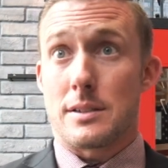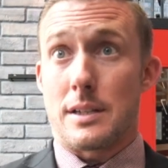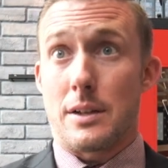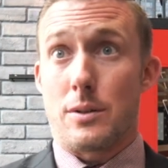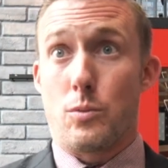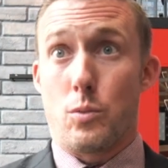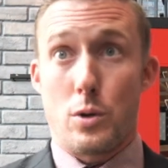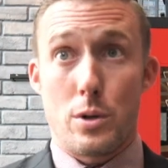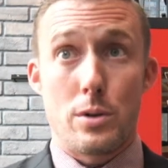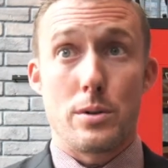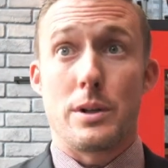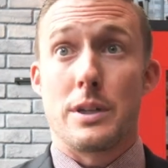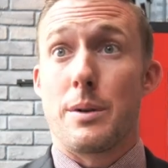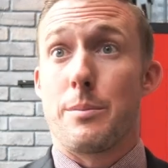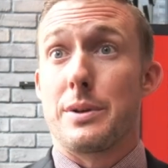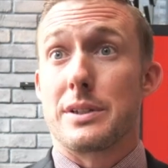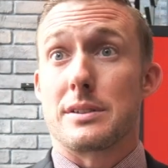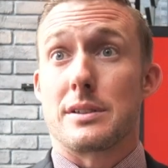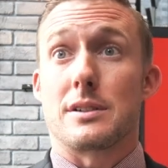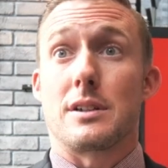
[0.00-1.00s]
It's like we're in
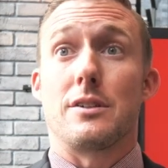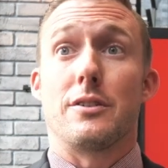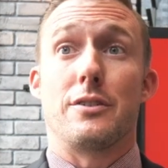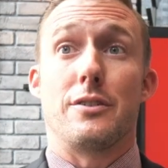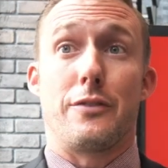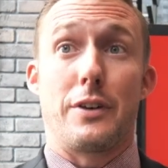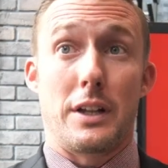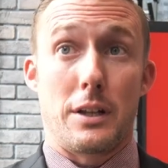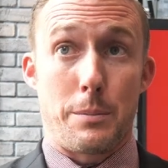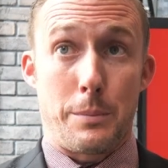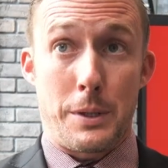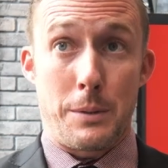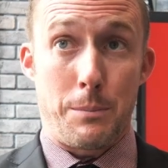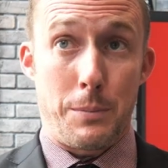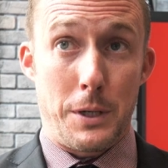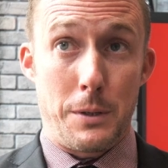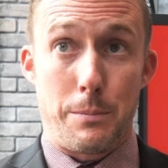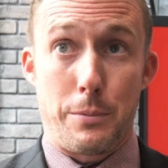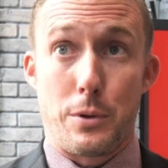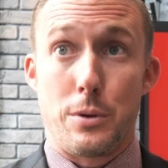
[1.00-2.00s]
the business of developing
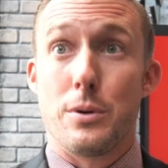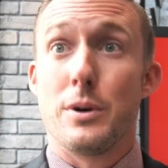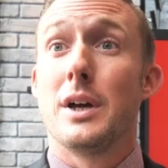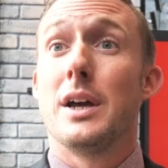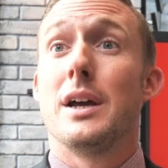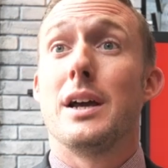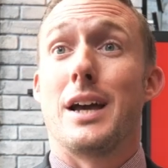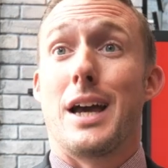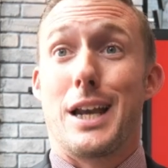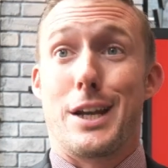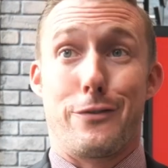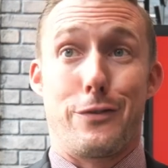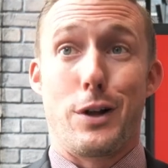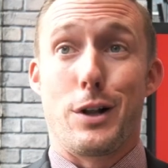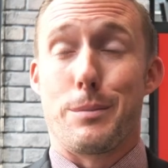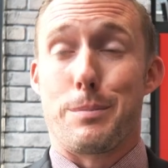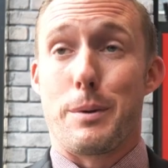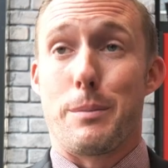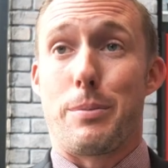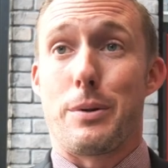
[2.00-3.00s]
people and
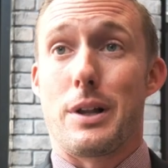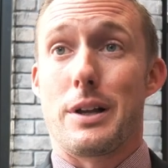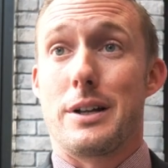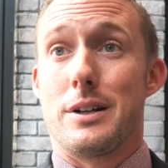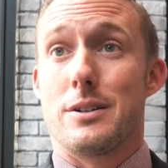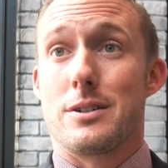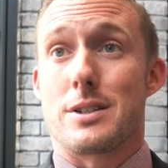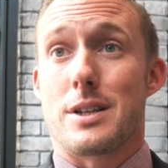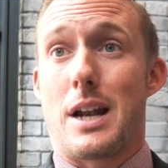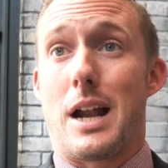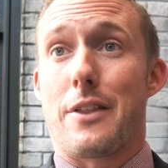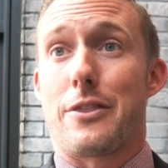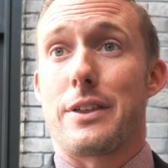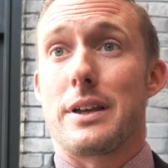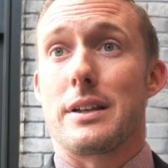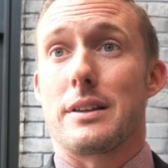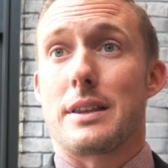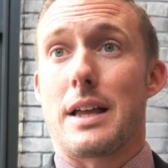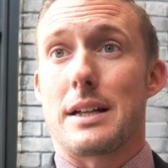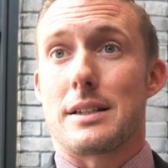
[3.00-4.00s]
developing players, and I
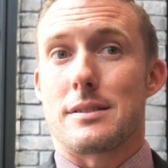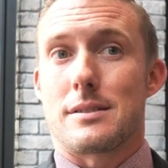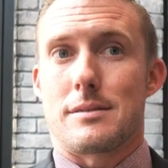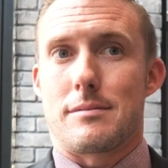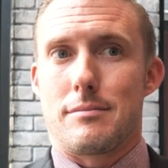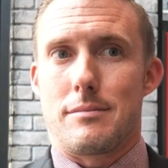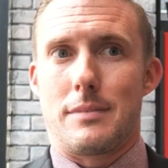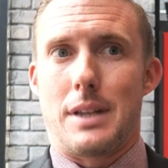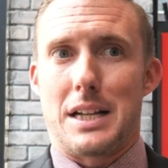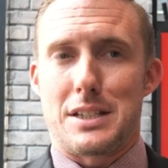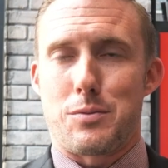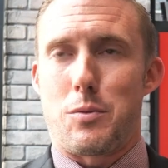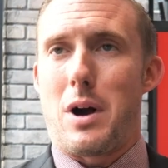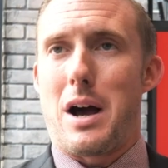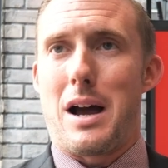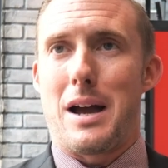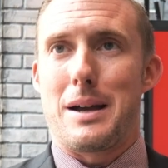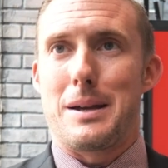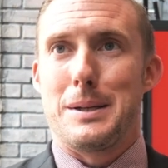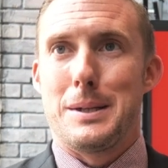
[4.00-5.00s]
think that's
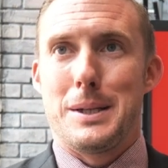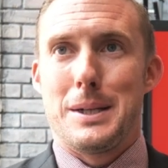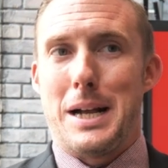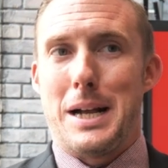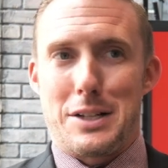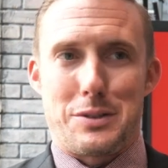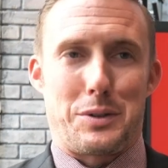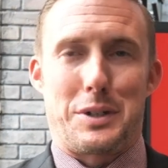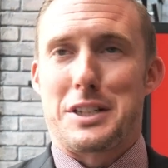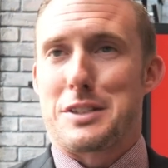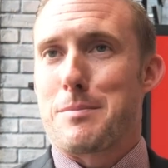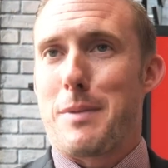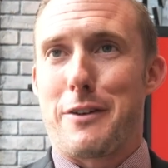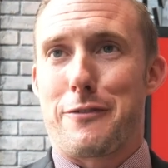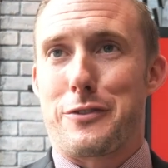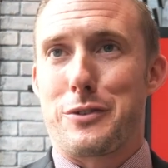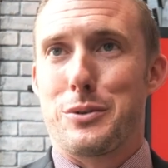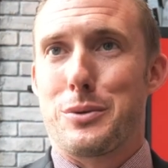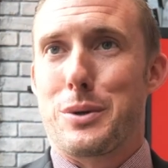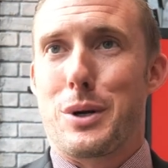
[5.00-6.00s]
what gets
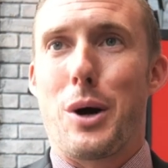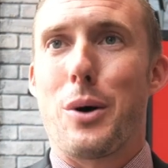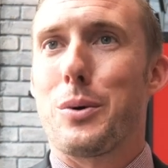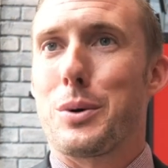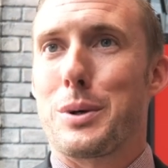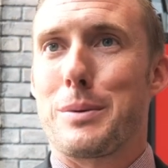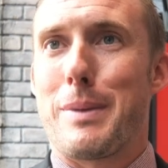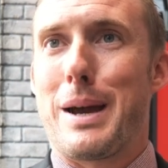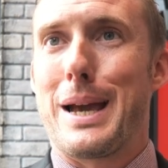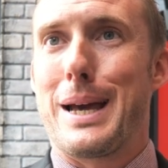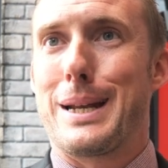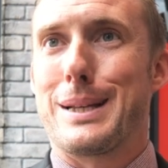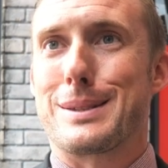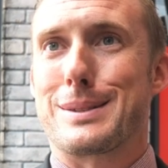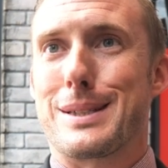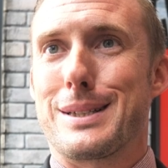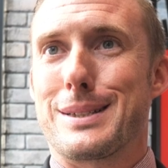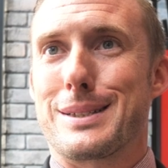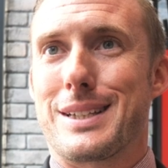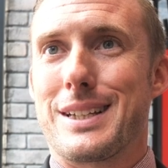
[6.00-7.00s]
my fuel going, man.
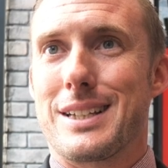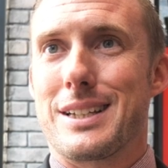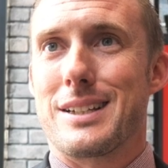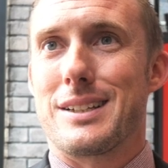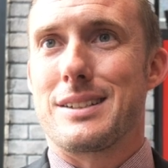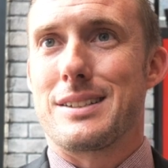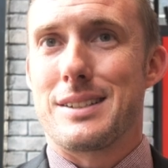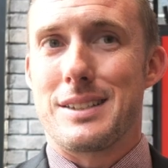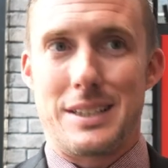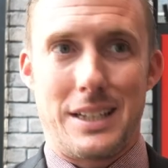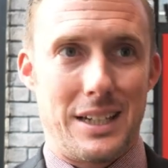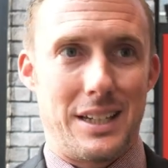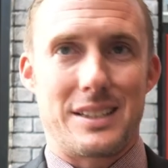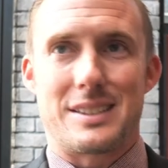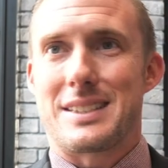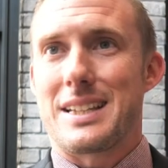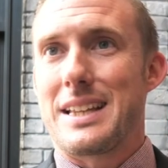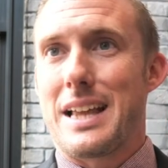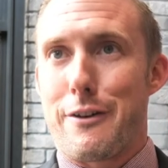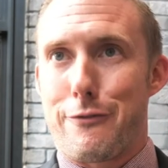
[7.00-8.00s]
Is getting to
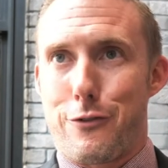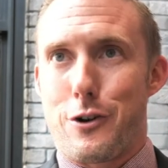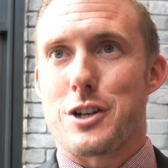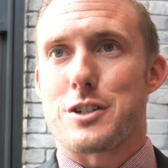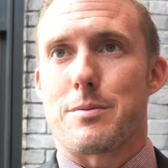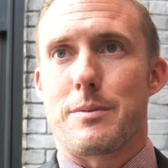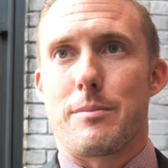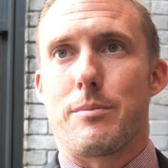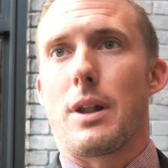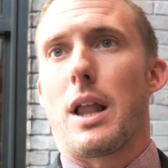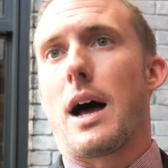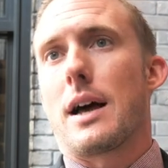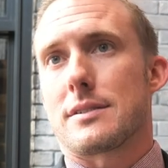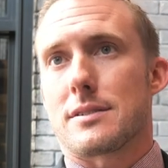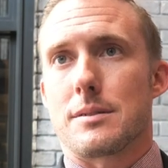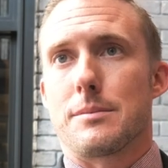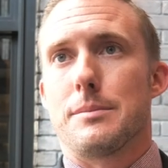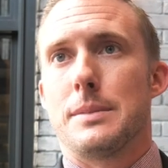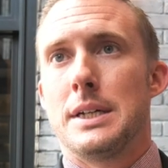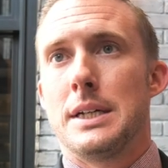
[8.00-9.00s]
see that freshman
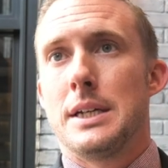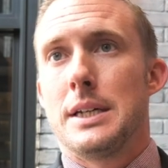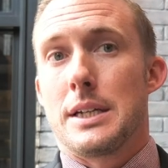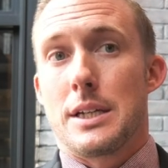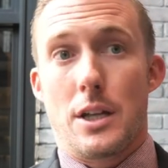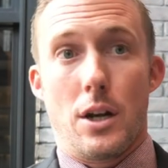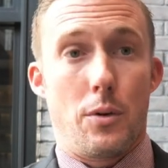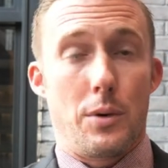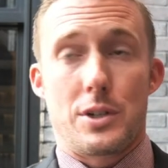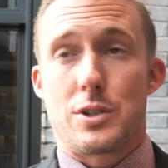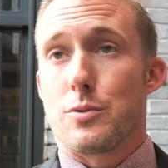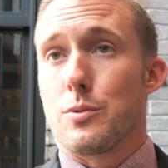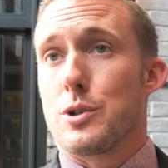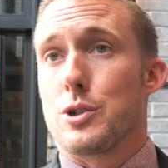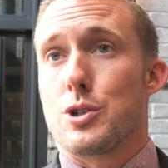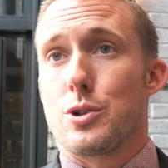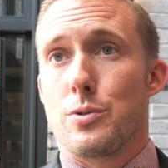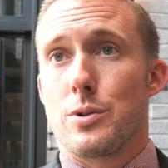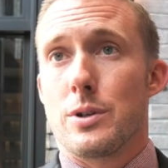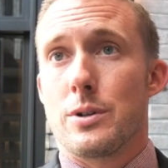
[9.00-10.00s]
blossom, you know, into a
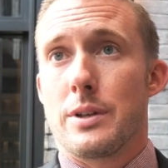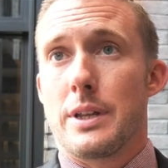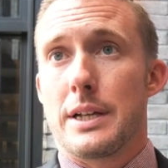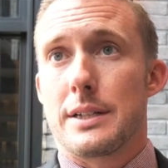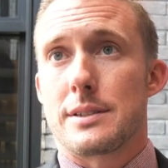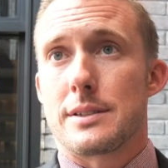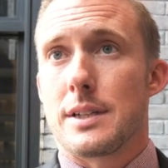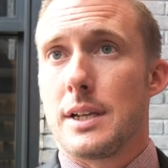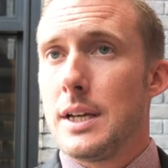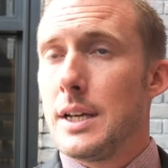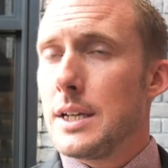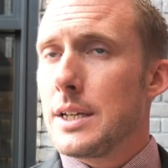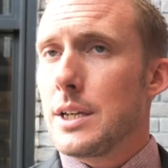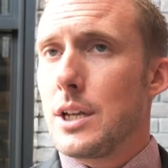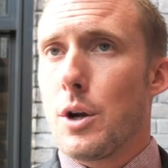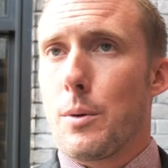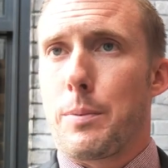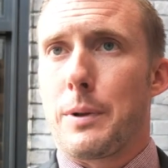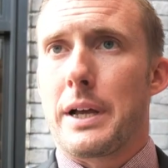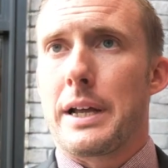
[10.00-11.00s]
junior that's,
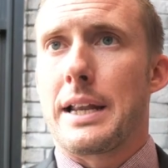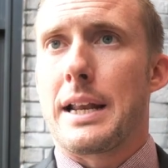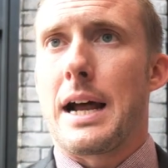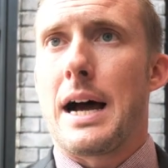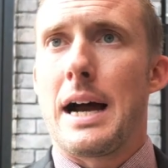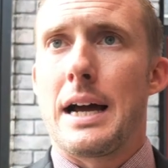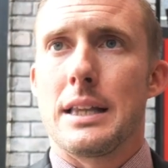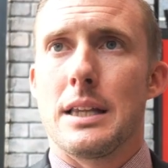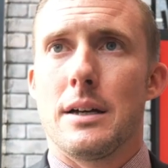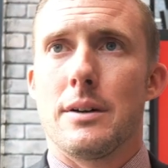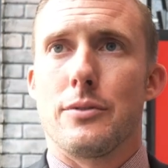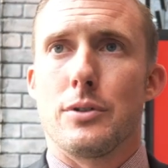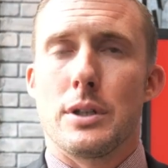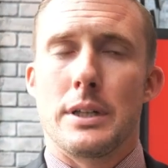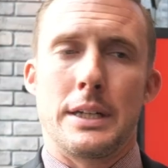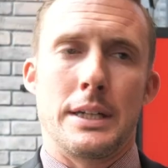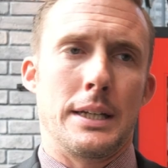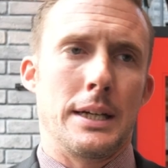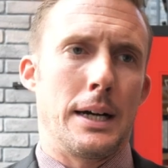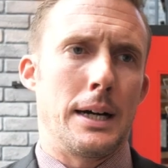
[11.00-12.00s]
you know, playing at a high
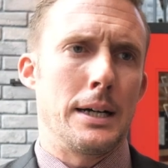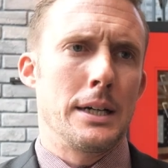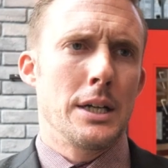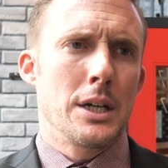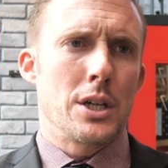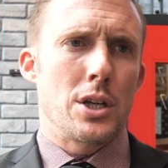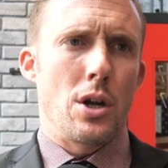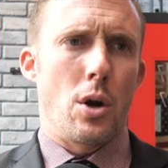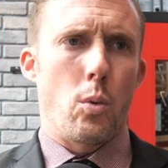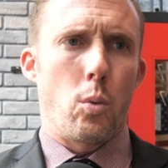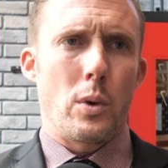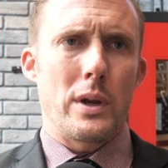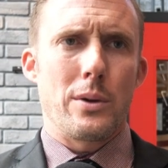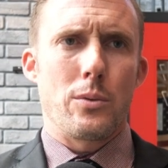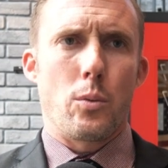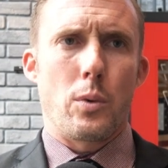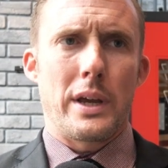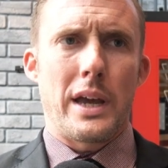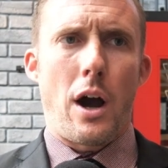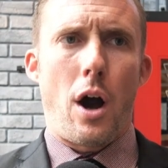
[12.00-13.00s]
level, and you know,
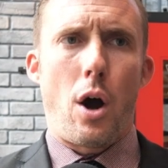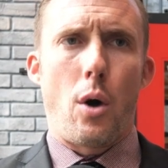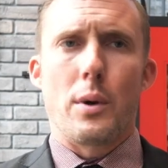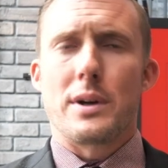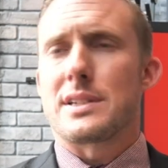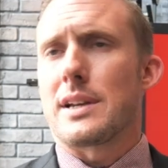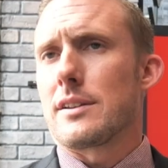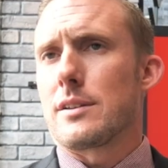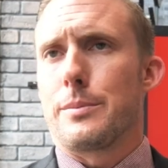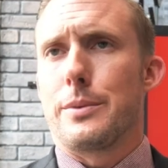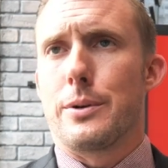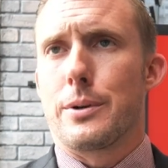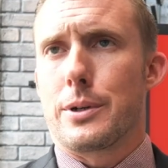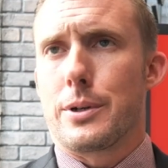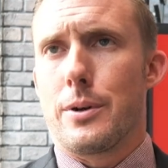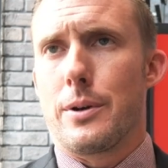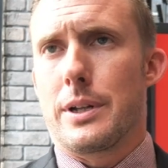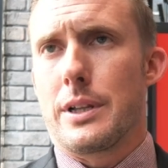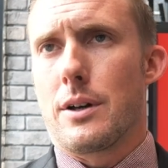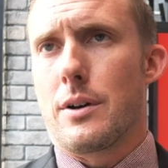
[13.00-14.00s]
we always have to be
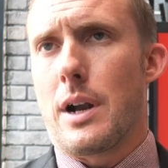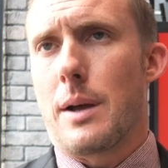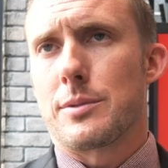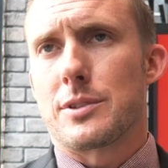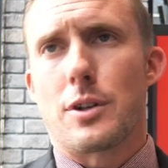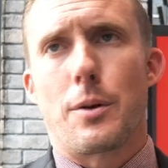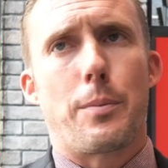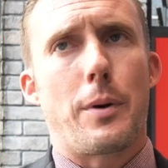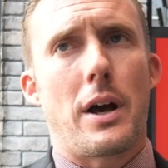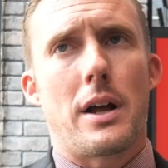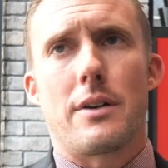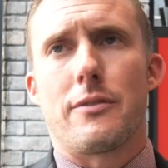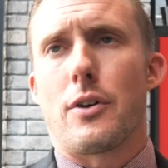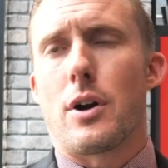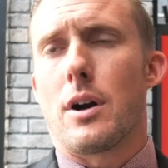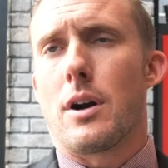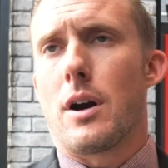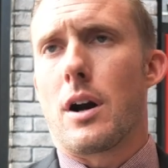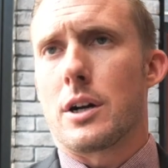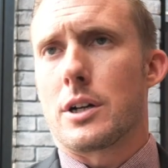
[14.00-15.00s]
recruiting though, and I'm so proud of
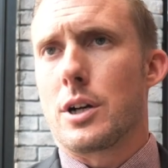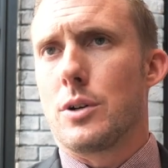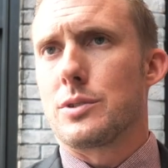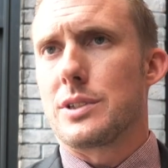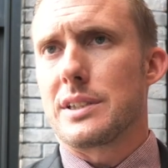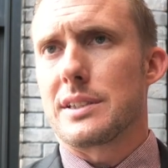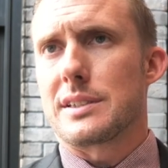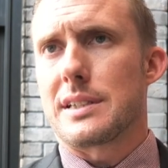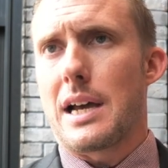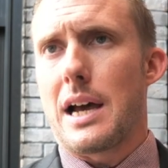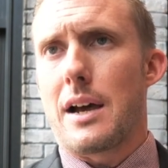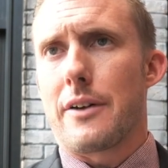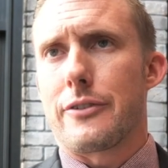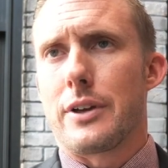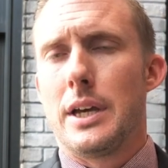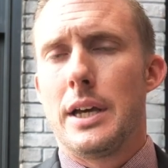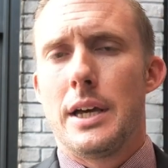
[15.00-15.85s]
our coaching staff